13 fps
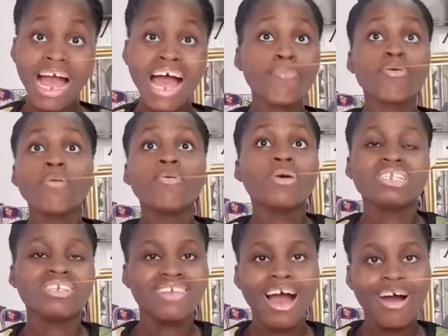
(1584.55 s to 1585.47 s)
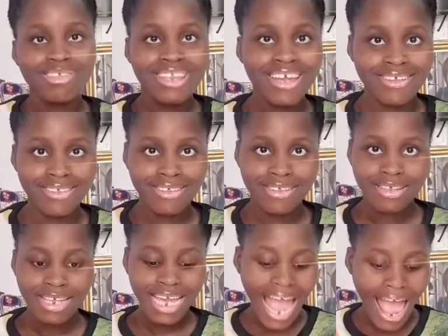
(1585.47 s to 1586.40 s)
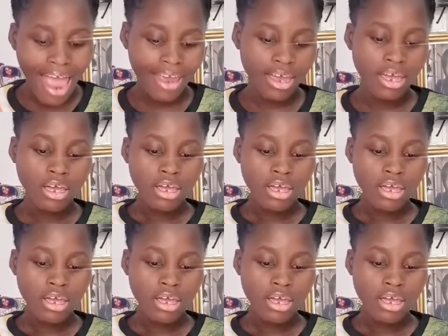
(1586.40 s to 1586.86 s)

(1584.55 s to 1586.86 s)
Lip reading: I probably was a child then. Guy.